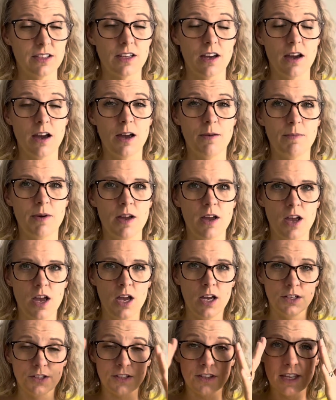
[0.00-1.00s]
term,
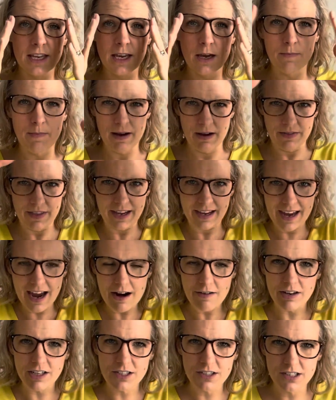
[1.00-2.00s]
to think about their
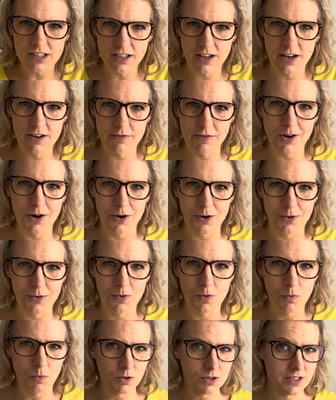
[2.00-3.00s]
character's life goal.
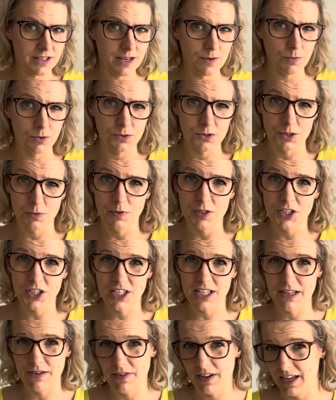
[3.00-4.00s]
What do they want to
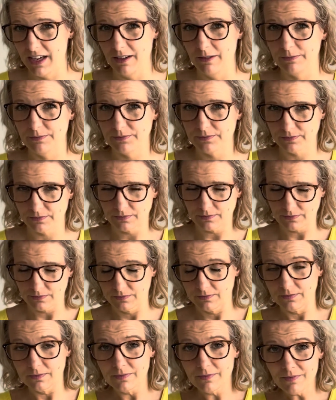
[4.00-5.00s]
achieve here?
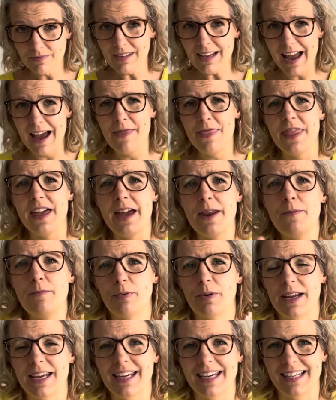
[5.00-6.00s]
And then
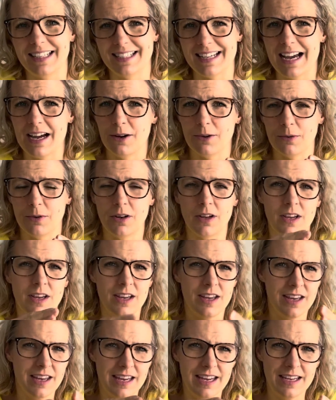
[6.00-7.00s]
break it down
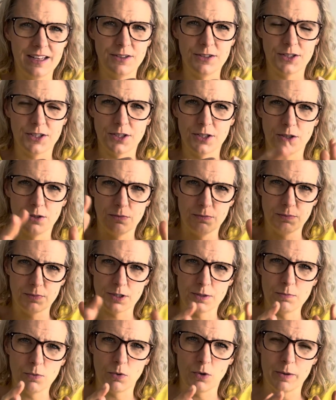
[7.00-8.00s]
into
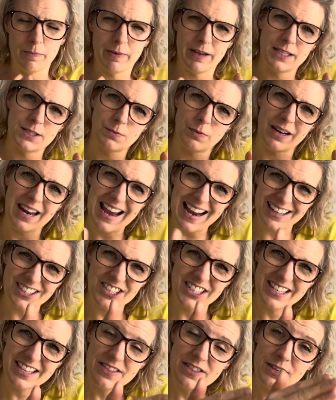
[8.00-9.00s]
smaller bits. Well,
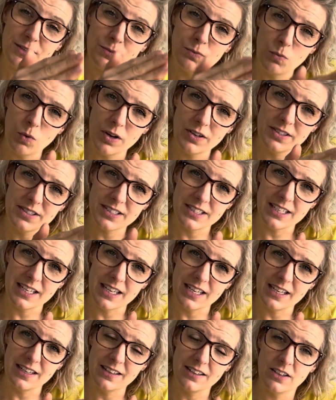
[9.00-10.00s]
actually in this one
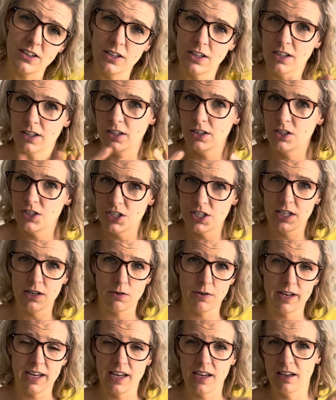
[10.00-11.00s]
scene, she or
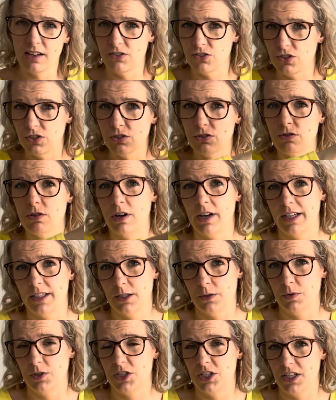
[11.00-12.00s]
he is just trying
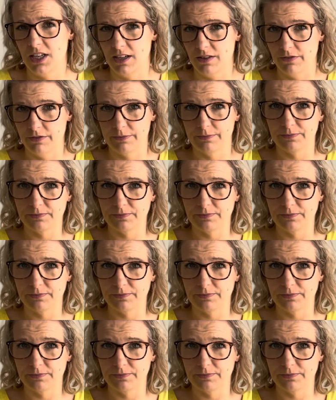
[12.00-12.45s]
to achieve